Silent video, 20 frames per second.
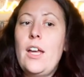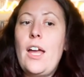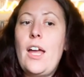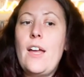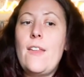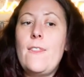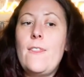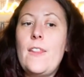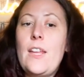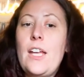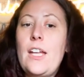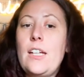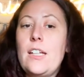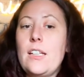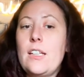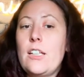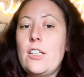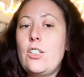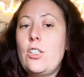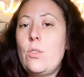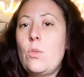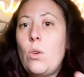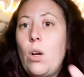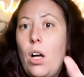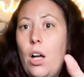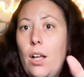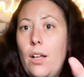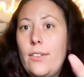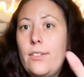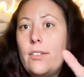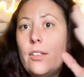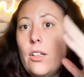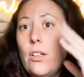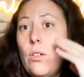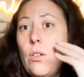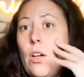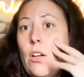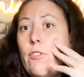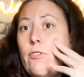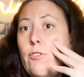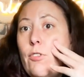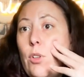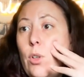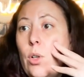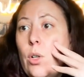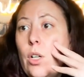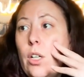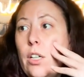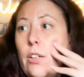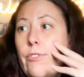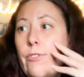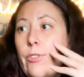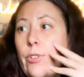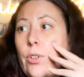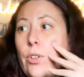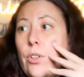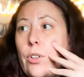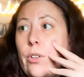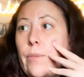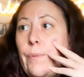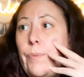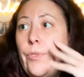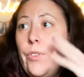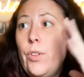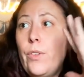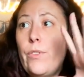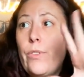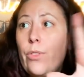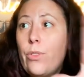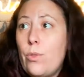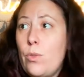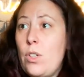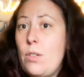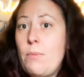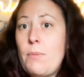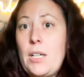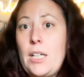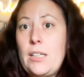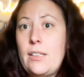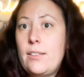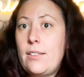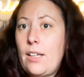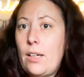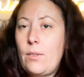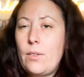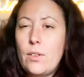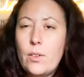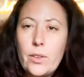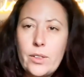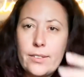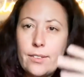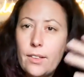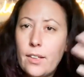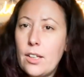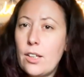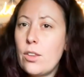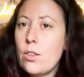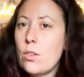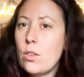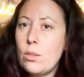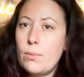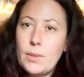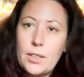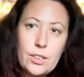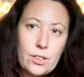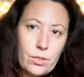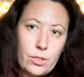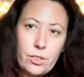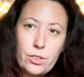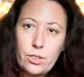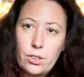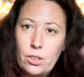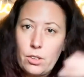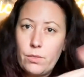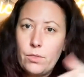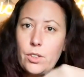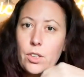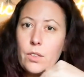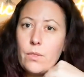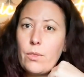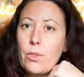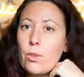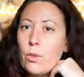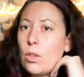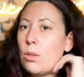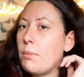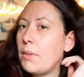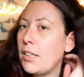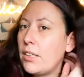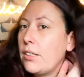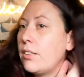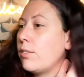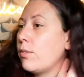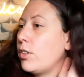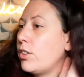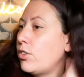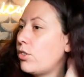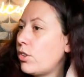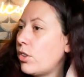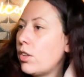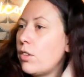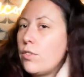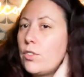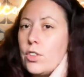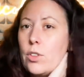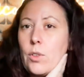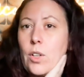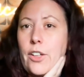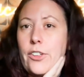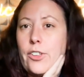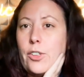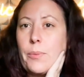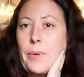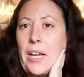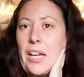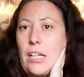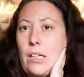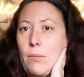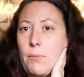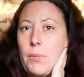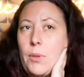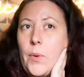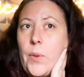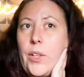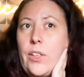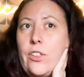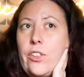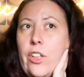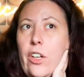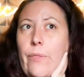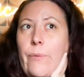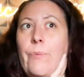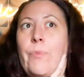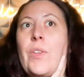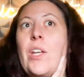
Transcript: and then can you also afford for, do you have 3 months? I would always say like 3 months reserved. Do you have 3 months reserved to also pay an employee? So